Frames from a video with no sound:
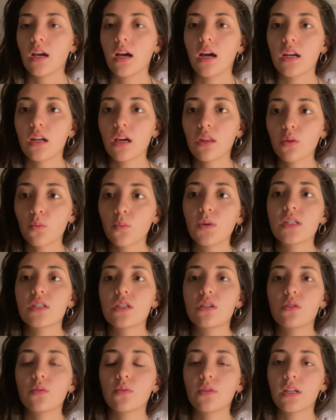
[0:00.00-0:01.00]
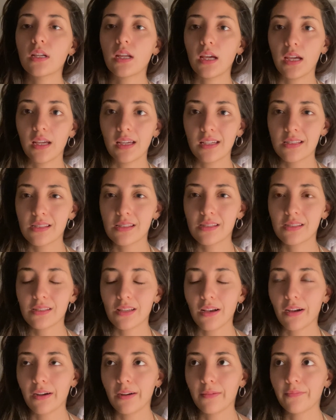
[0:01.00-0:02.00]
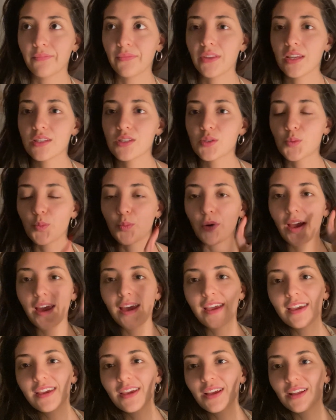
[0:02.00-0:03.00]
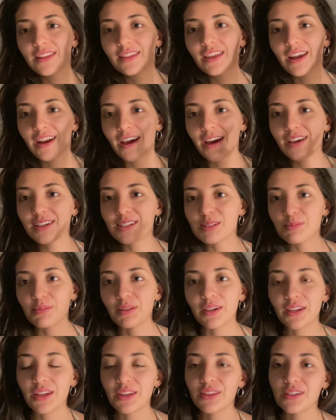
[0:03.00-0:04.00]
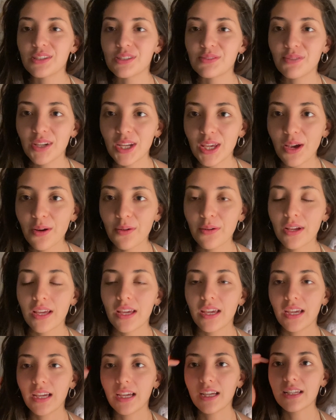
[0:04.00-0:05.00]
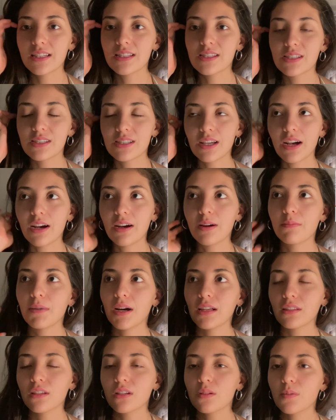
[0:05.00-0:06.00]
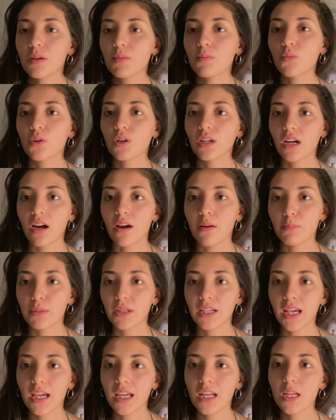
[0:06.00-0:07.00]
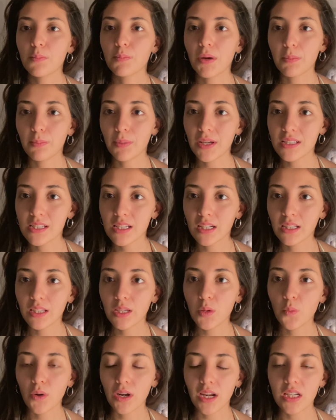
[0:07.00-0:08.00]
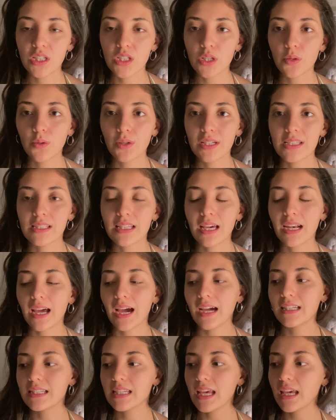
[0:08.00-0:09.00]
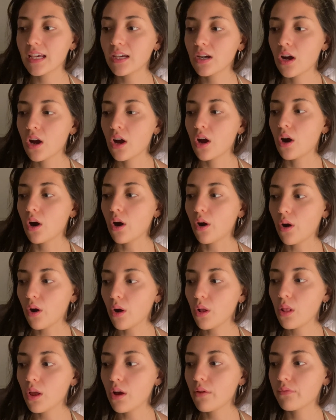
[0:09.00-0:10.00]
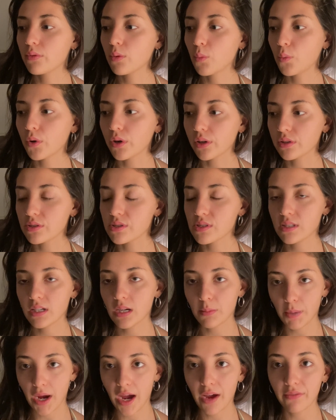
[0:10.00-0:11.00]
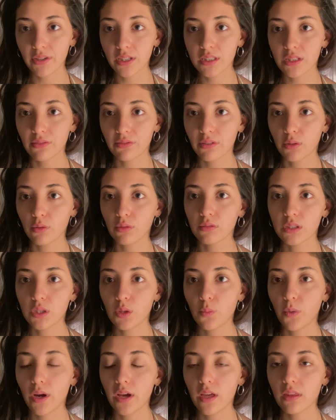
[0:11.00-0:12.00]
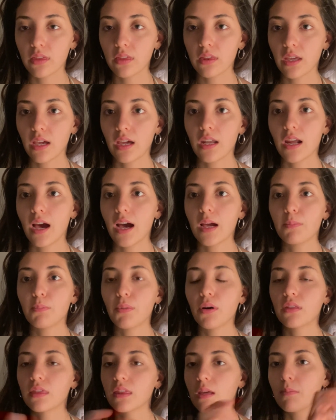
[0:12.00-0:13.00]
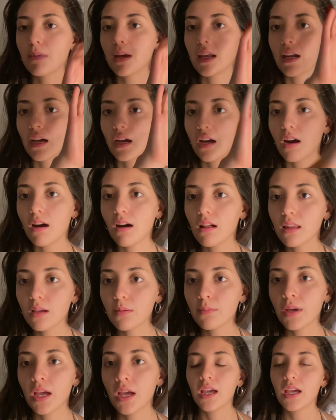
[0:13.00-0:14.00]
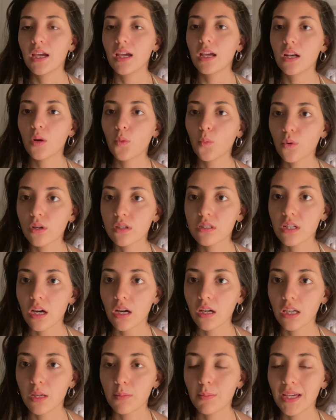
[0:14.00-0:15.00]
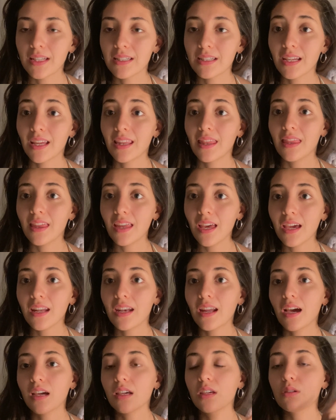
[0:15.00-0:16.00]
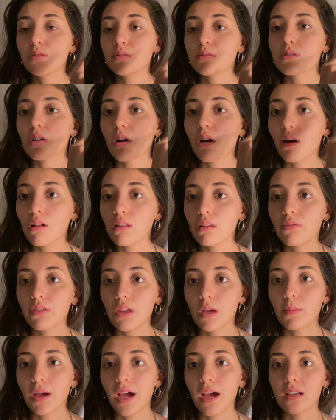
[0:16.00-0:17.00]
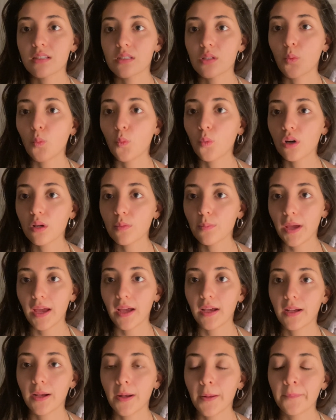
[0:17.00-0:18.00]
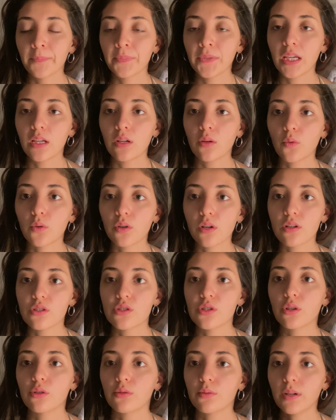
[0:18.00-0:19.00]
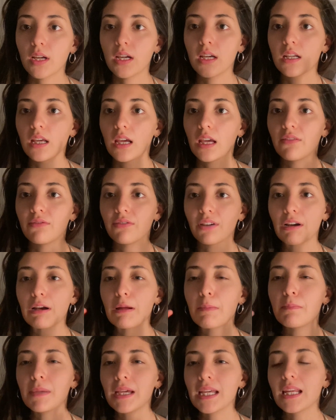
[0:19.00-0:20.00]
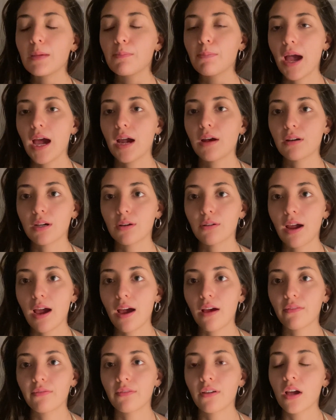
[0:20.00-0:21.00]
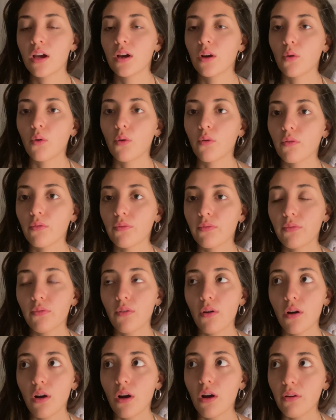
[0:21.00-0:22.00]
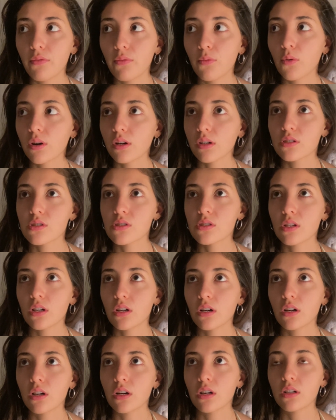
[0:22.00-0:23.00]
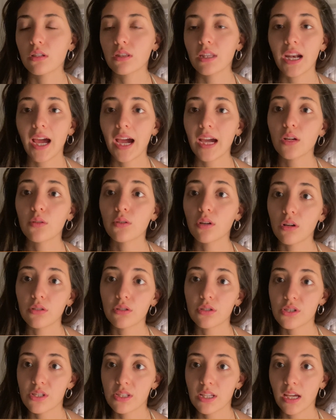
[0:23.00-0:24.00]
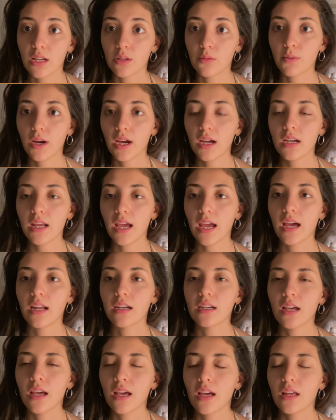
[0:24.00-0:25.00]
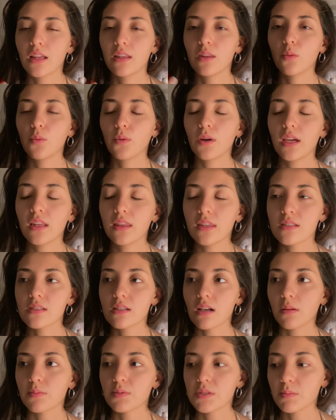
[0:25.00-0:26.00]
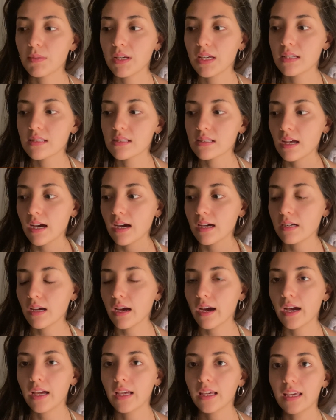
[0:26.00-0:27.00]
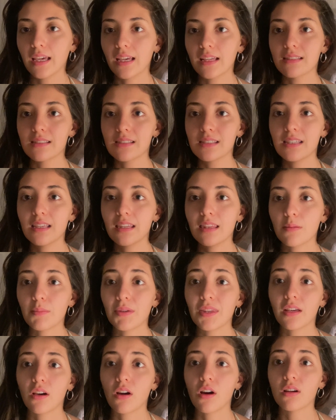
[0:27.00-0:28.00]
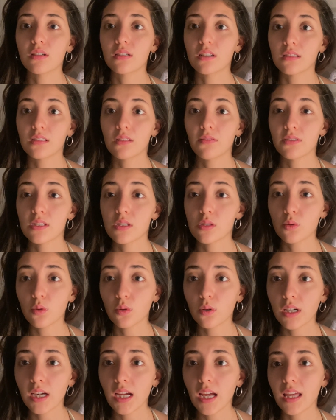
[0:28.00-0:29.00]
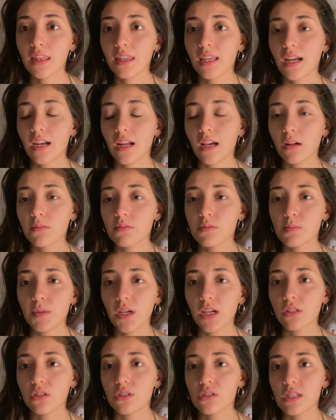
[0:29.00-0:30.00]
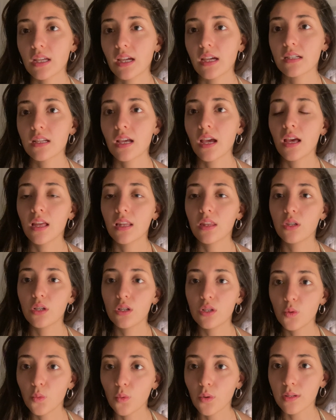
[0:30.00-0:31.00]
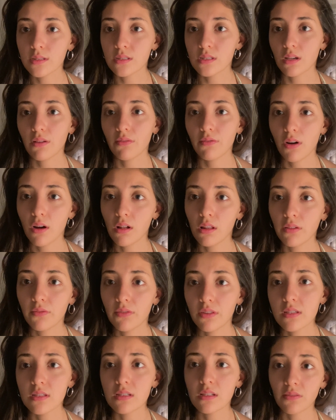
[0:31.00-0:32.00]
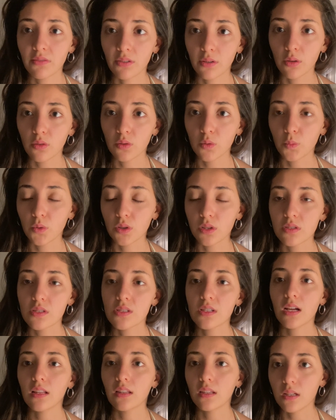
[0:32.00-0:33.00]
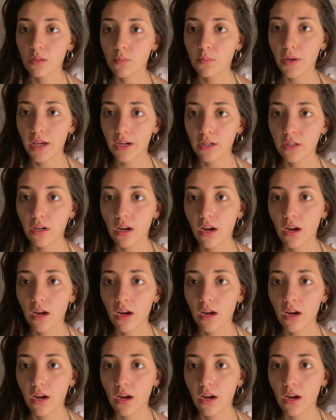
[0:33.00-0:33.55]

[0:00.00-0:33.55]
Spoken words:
Another way to do it is this way that I explained in this video. It's a little bit more complicated, but basically what I do is that I take all of the words that I'm having difficulty with and I put them in a column in a Word document, and then I use all of them as a word bank in order to create a very meaty paragraph of words that I don't understand, right? And the way this helps me is that I can see them in the context of a story, and that helps me understand the nuance of all of these difficult words a little better.